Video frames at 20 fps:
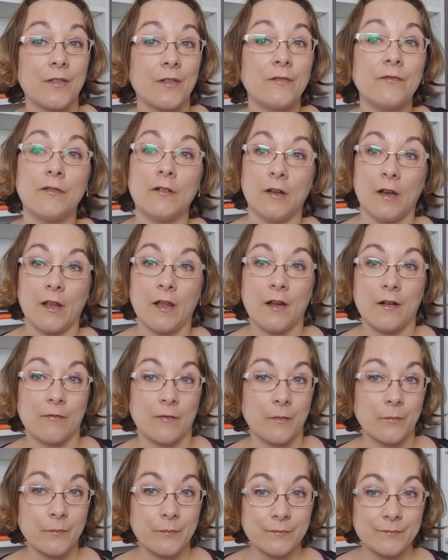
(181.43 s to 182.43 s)
the
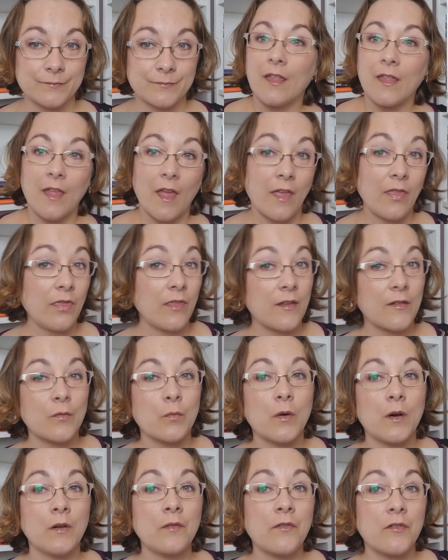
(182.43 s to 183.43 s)
Volarum. In this
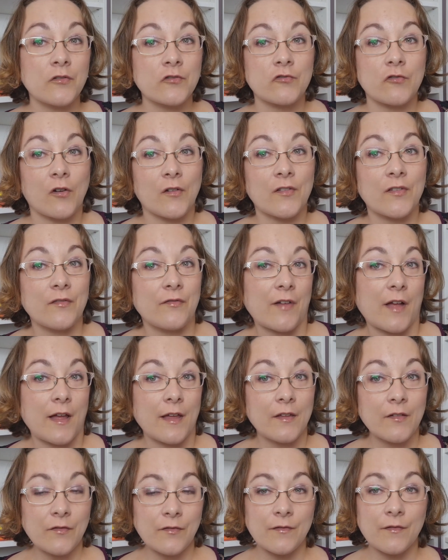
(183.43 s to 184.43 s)
world, the strong
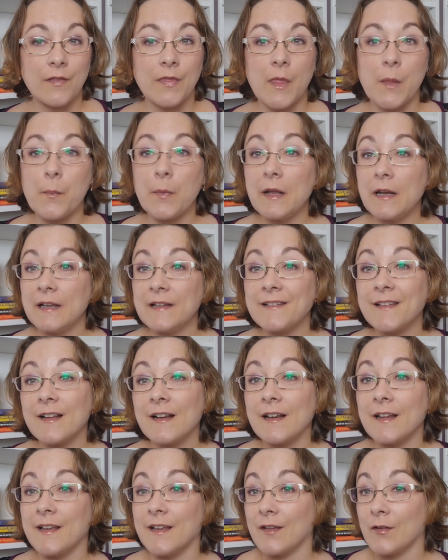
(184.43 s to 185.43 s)
survive, the
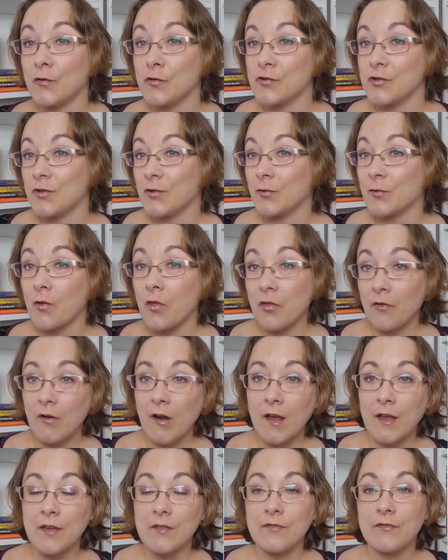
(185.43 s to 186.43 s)
politically astute
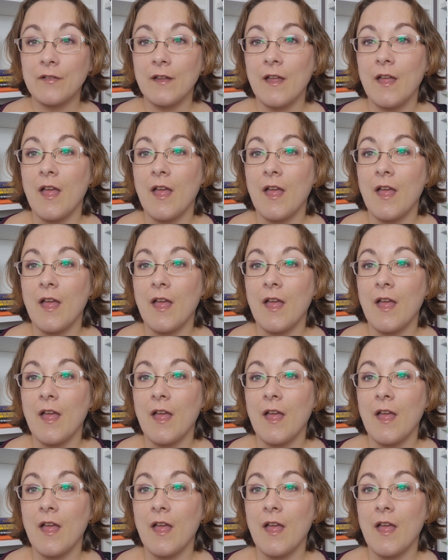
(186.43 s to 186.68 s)
thrive,